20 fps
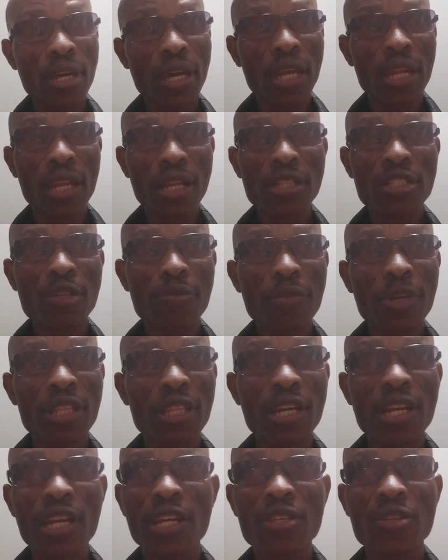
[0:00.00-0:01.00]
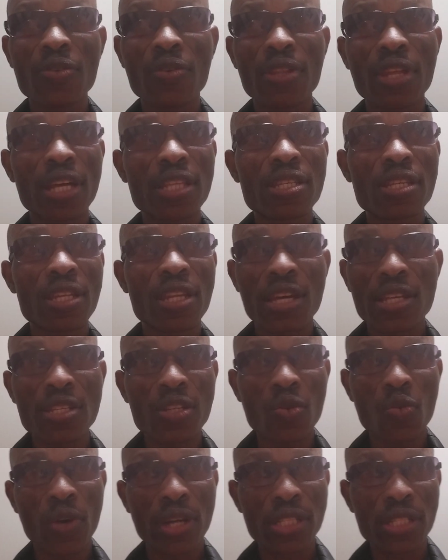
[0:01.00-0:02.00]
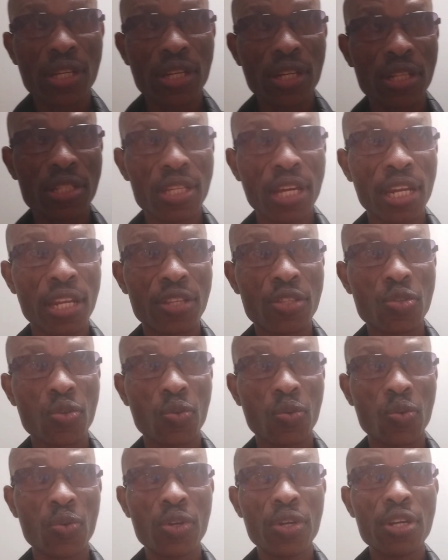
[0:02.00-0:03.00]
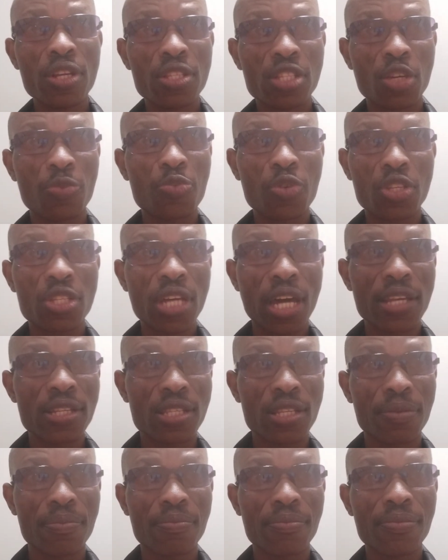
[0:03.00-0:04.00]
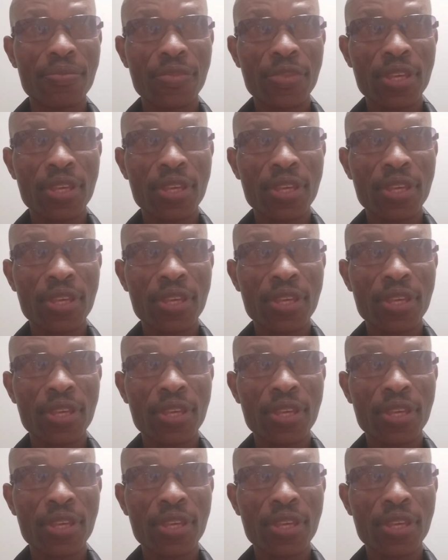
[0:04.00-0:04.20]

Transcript: And Nelson Mandela knew that he doesn't want Krizani to deputize him